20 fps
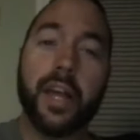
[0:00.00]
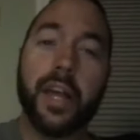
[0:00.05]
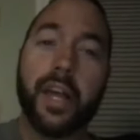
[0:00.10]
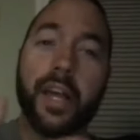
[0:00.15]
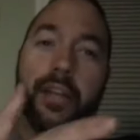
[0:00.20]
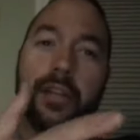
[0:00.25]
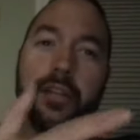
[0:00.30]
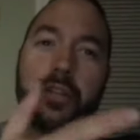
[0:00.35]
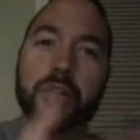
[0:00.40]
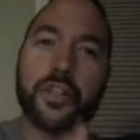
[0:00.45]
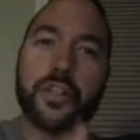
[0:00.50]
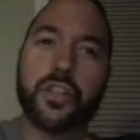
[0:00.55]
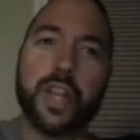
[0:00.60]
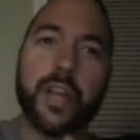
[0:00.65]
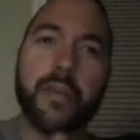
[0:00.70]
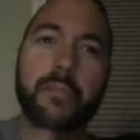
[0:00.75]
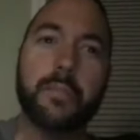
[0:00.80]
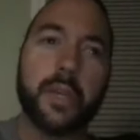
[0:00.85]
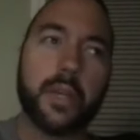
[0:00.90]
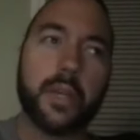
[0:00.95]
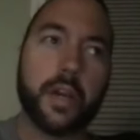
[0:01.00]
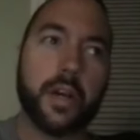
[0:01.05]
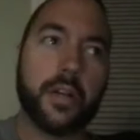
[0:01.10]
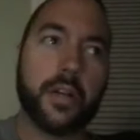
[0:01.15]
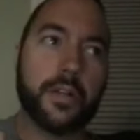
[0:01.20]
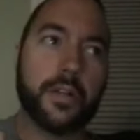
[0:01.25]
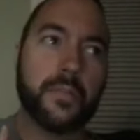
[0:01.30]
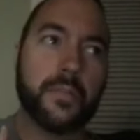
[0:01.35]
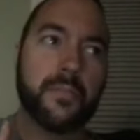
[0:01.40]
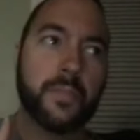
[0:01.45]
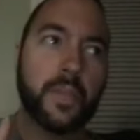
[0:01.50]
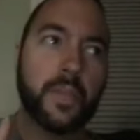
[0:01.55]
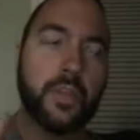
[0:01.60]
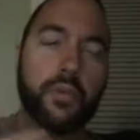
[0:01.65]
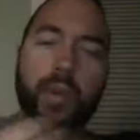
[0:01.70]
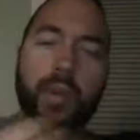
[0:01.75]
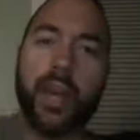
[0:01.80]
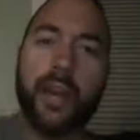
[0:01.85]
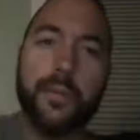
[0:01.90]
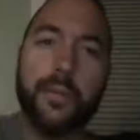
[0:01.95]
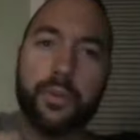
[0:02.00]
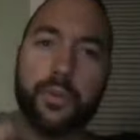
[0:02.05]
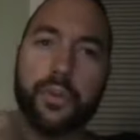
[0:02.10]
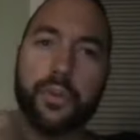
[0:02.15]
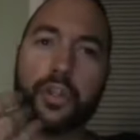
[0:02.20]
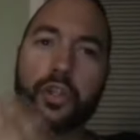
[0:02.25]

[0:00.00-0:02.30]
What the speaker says: And it's a shame because you can't really